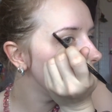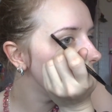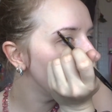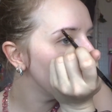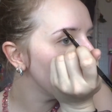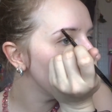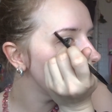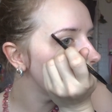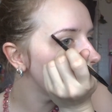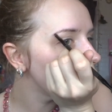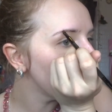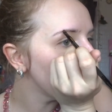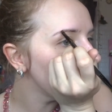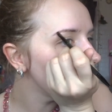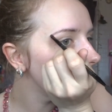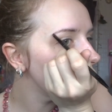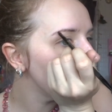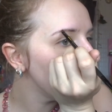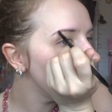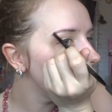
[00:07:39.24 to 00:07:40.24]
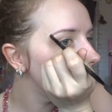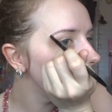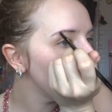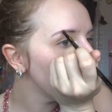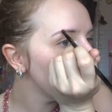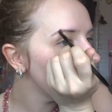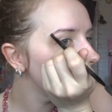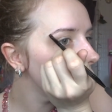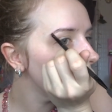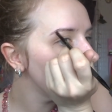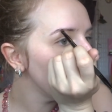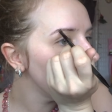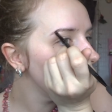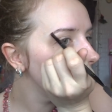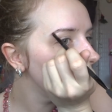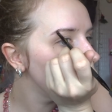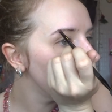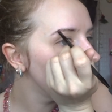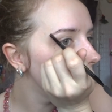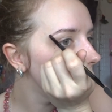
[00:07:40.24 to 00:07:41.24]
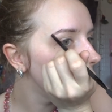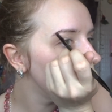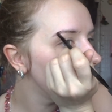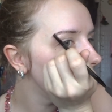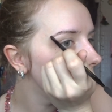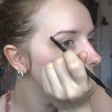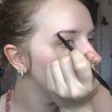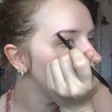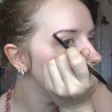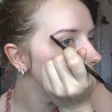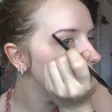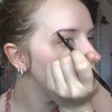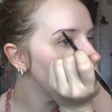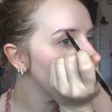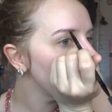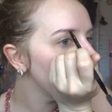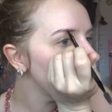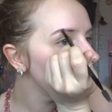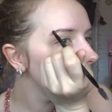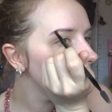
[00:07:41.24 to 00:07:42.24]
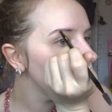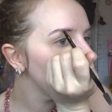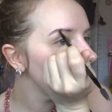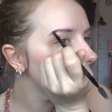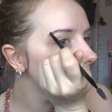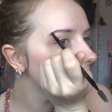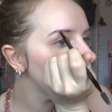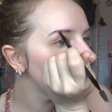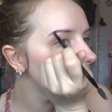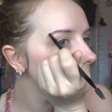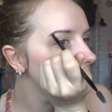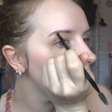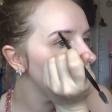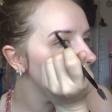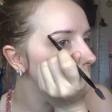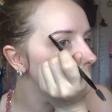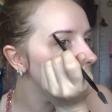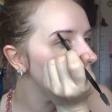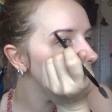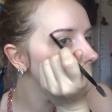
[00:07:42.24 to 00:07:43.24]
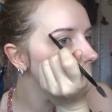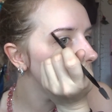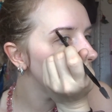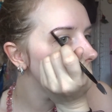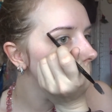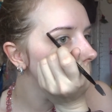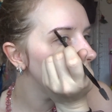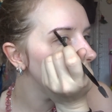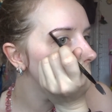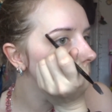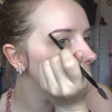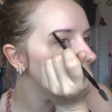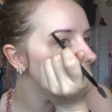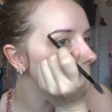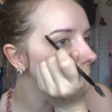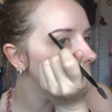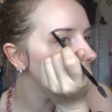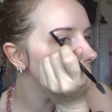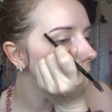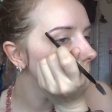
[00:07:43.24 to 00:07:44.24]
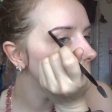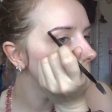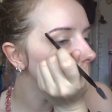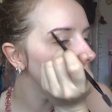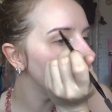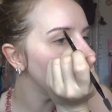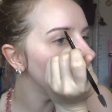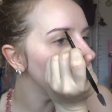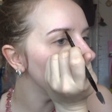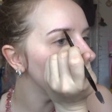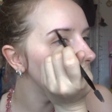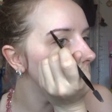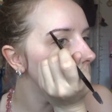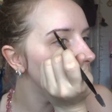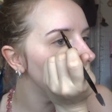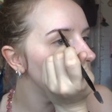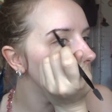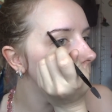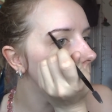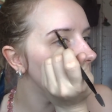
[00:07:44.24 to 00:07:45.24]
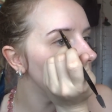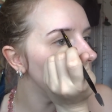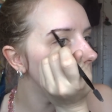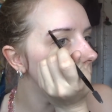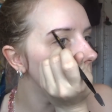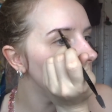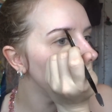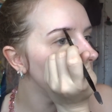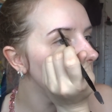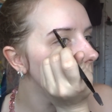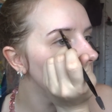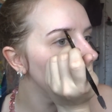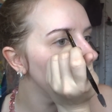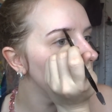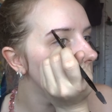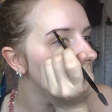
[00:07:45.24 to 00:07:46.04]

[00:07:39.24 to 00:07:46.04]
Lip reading: stroke down. We've gone a little harsh there, but don't worry, we can clean that up once we spool it at the end.